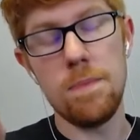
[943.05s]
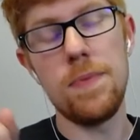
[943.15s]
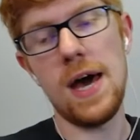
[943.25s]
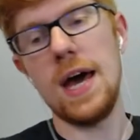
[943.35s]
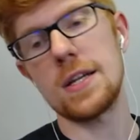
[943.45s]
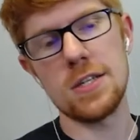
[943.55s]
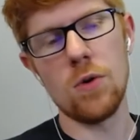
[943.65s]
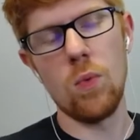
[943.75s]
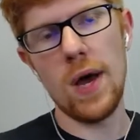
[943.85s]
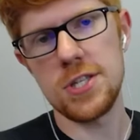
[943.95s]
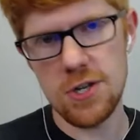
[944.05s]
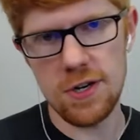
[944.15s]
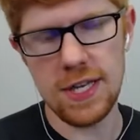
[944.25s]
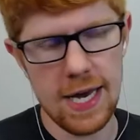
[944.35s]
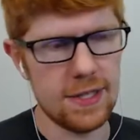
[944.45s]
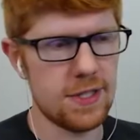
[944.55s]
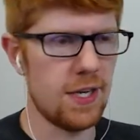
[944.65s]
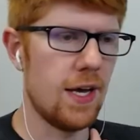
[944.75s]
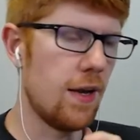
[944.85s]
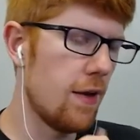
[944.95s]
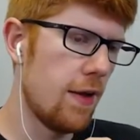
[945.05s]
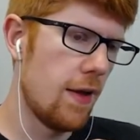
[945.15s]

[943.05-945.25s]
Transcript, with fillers: back to the Western continent.